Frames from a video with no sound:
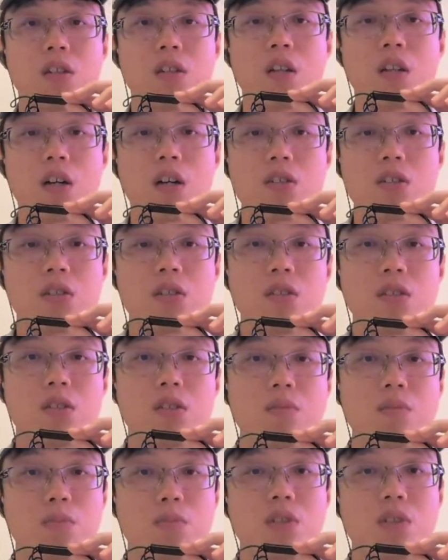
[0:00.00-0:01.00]

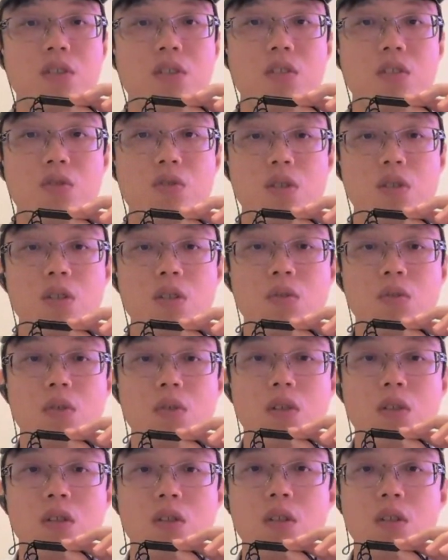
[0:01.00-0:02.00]
collection procedure
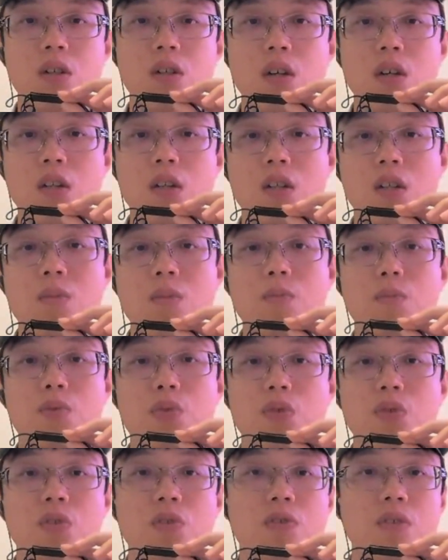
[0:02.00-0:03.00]
or
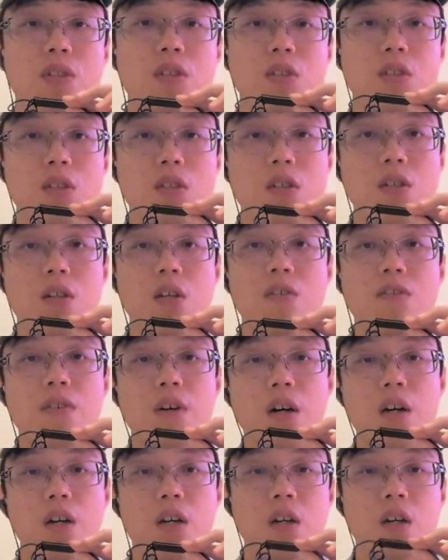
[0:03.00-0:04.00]
improving the
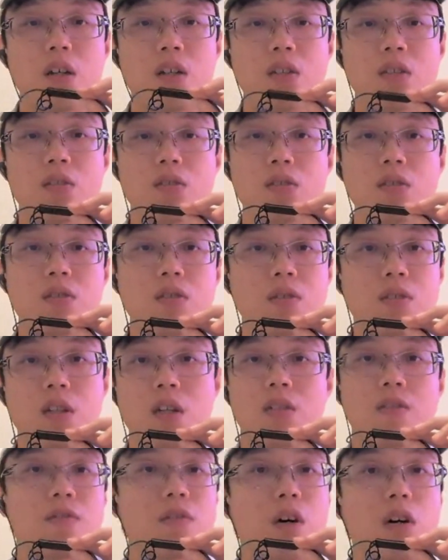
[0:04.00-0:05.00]
FIA
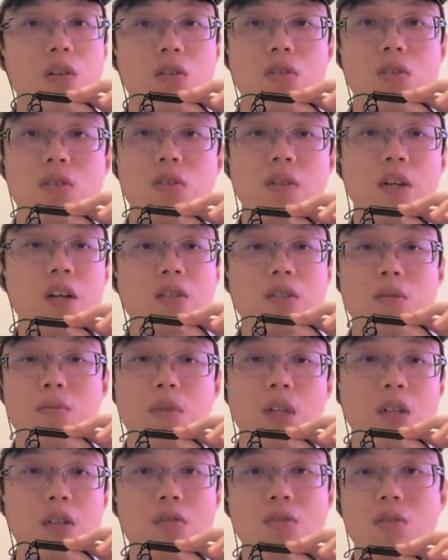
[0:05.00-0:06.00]
like volume
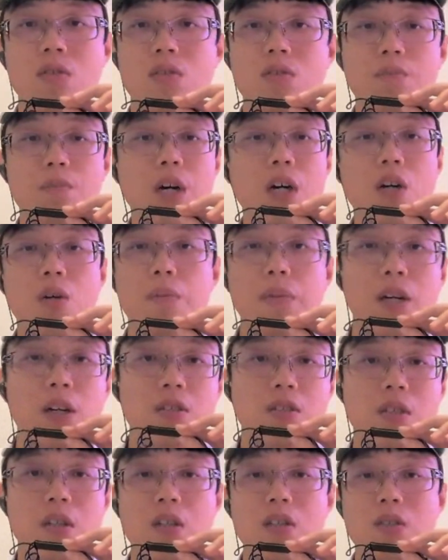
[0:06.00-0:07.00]
estimate or
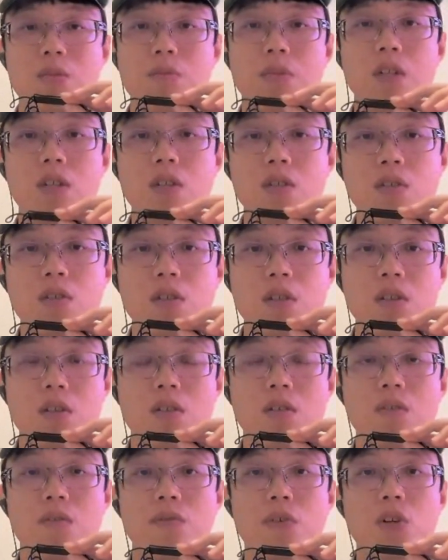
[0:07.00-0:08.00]
biomass estimate,
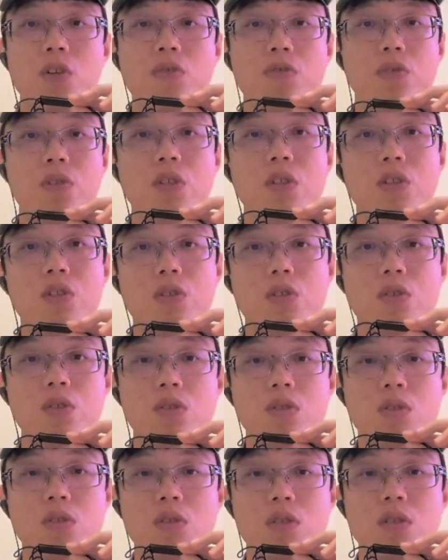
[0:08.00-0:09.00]
feel free
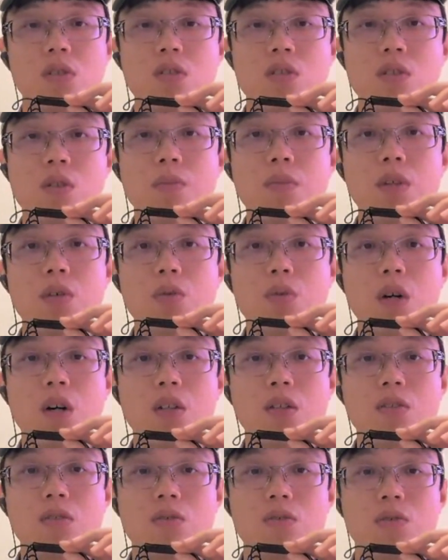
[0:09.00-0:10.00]
to submit
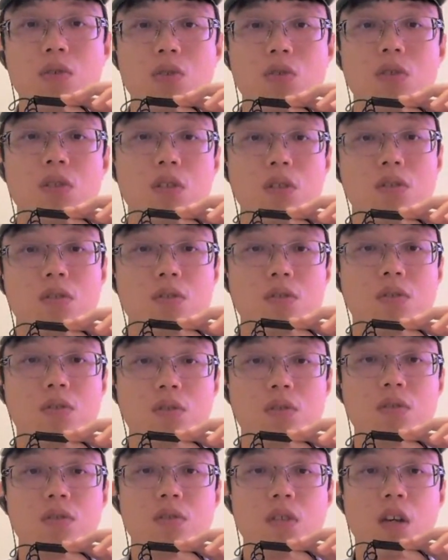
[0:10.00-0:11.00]
one to
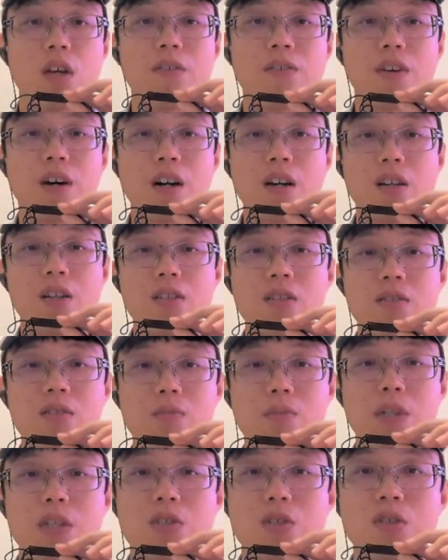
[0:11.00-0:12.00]
the FIA
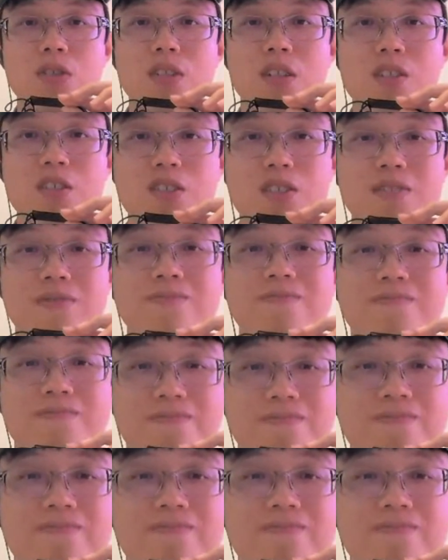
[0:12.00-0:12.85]
special session.